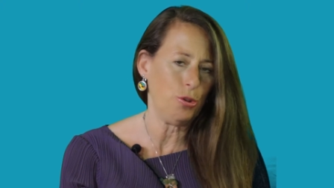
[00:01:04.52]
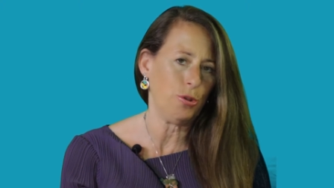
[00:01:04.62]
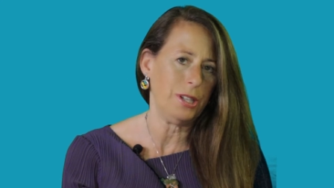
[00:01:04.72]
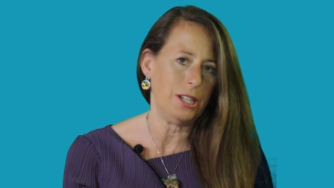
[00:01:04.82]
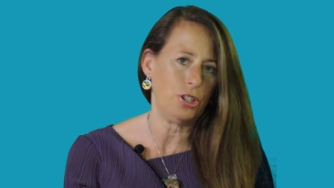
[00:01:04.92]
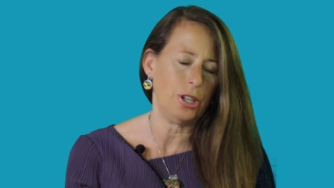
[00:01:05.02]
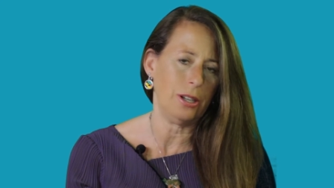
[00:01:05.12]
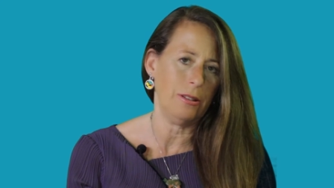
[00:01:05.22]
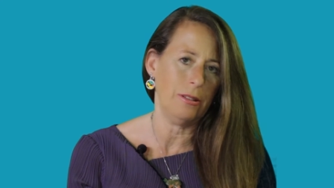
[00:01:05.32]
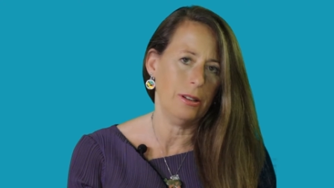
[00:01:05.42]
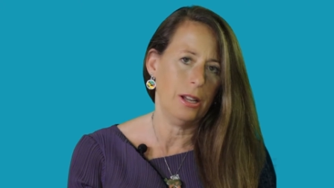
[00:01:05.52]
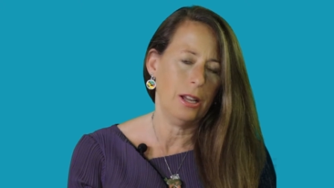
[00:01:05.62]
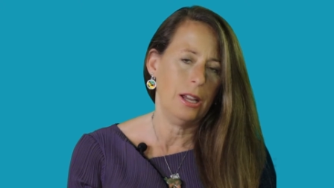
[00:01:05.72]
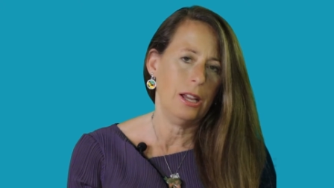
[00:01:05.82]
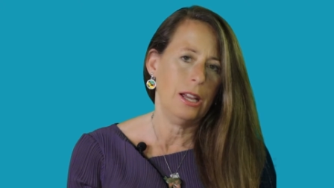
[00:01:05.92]
tradition,
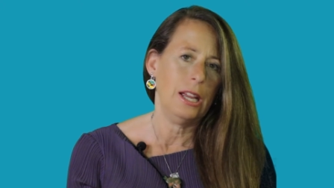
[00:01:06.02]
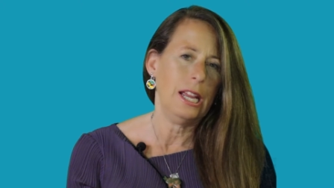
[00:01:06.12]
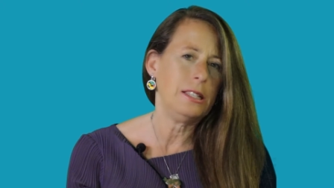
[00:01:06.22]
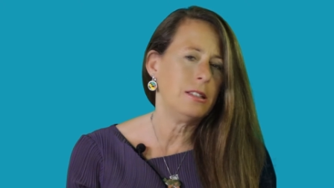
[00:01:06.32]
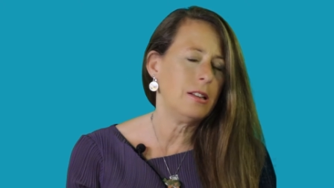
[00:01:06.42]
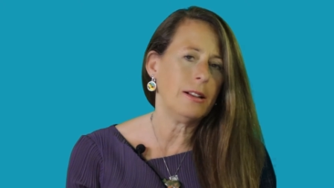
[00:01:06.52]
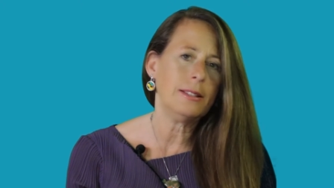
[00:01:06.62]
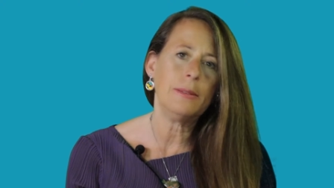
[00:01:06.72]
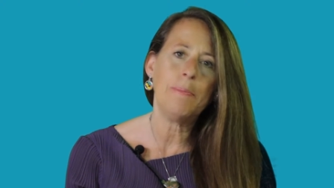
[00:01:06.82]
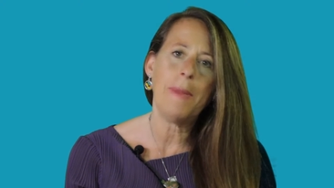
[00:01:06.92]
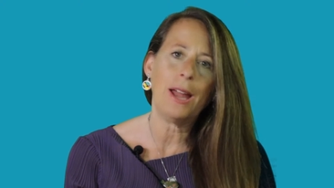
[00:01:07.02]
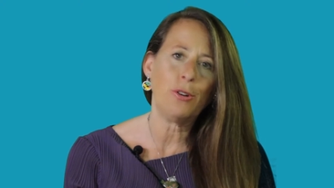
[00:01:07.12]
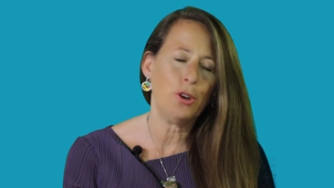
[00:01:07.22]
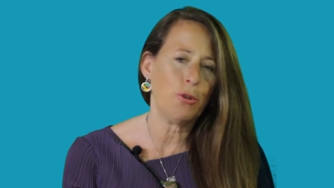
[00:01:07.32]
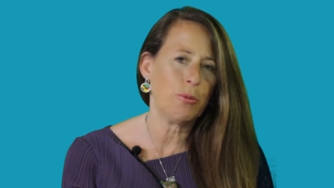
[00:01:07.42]
it doesn't
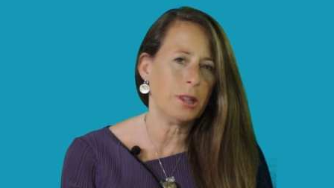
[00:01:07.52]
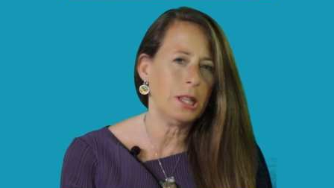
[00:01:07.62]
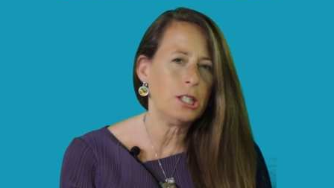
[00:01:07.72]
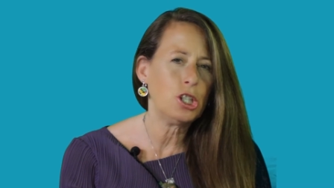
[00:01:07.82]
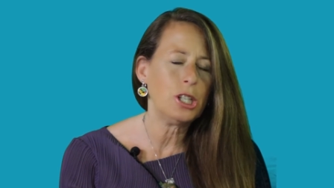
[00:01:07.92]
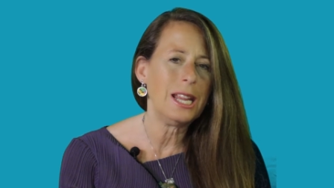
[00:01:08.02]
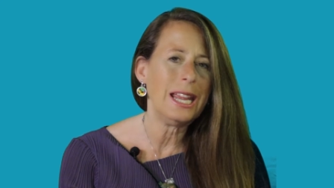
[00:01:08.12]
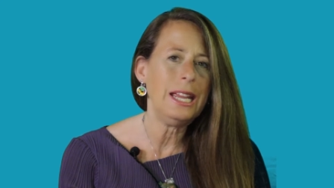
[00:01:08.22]
matter your religion,